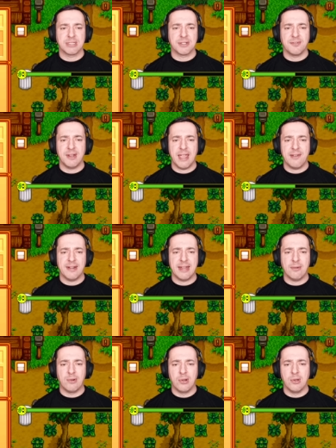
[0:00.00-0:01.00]
So if we have a
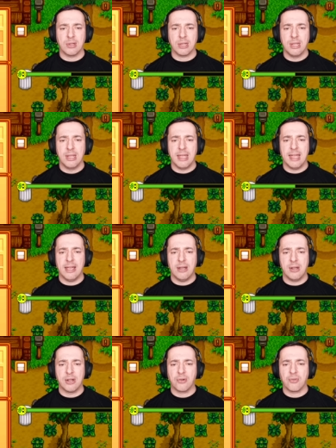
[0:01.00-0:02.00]
little look at
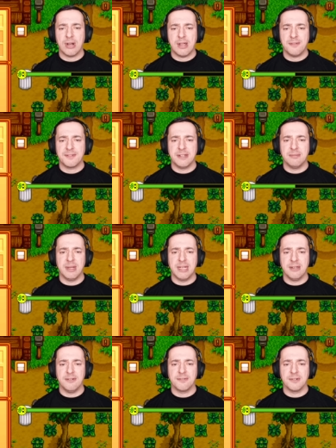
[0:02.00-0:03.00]
our crafting
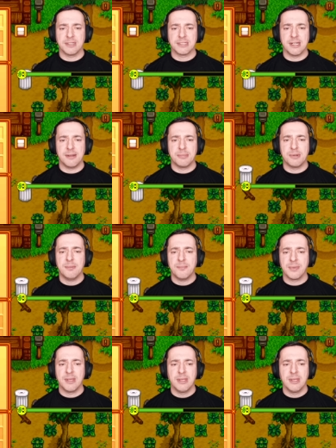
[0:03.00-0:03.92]
menu for example,